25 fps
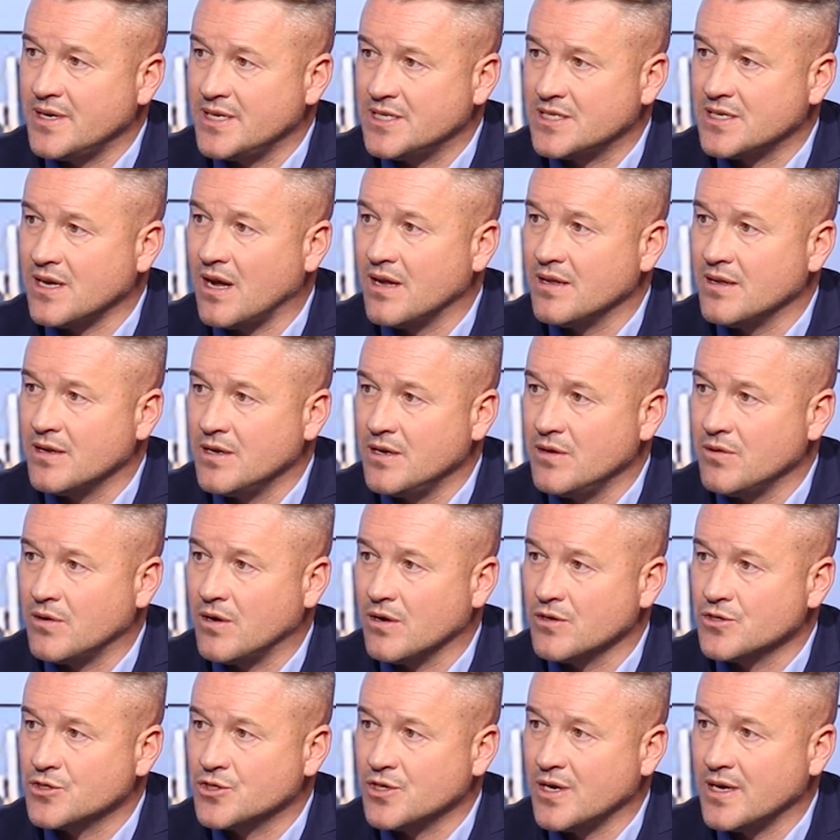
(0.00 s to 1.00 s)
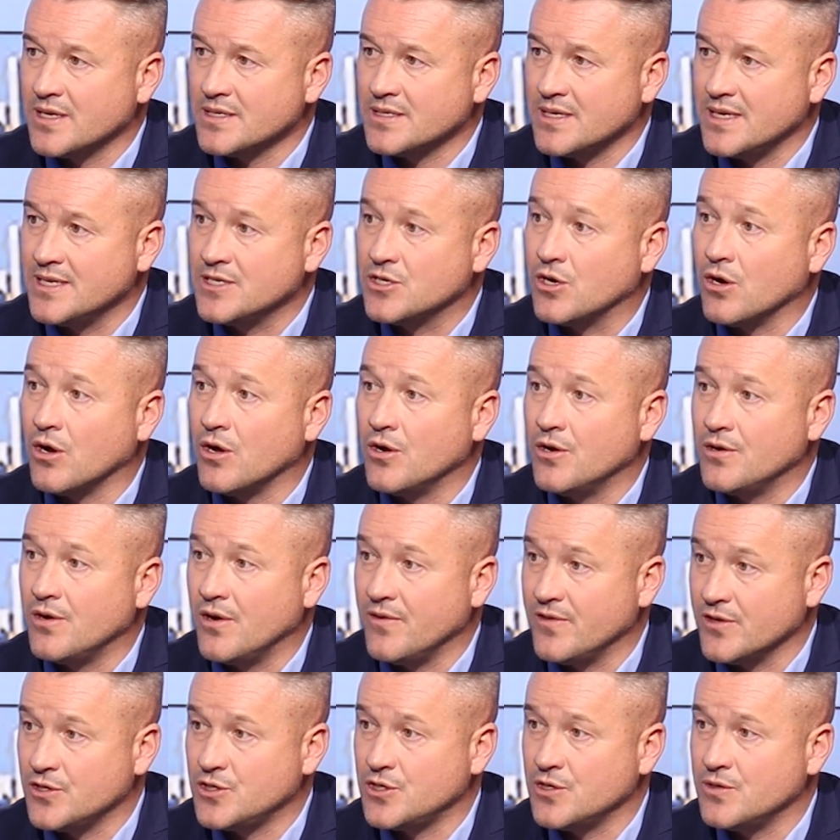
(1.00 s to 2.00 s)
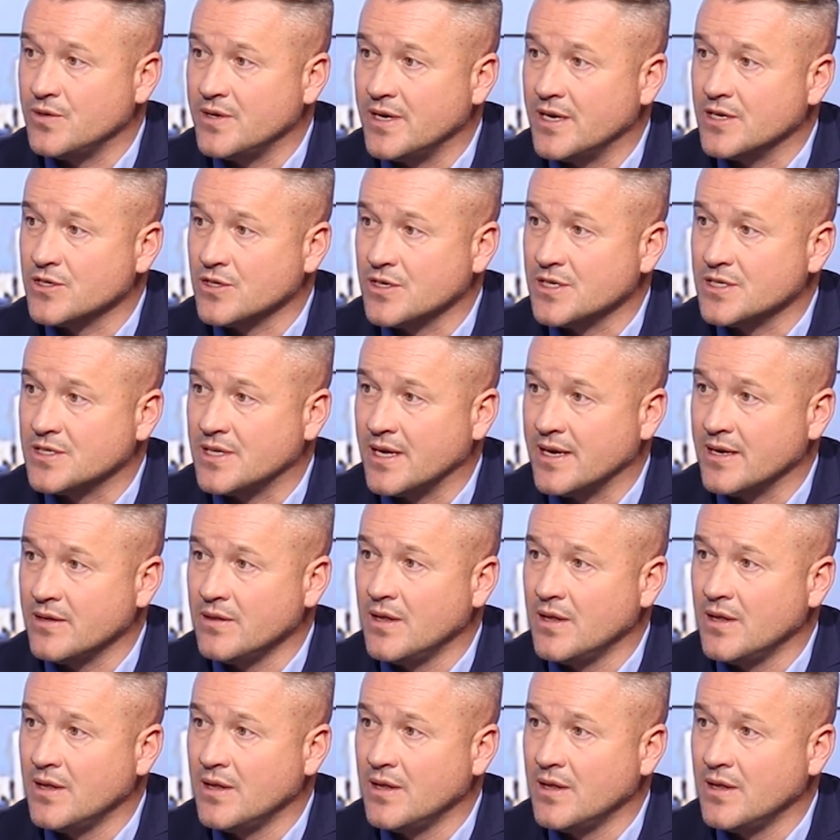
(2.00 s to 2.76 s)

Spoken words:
He signed a new contract. He's got another 2 years on his deal.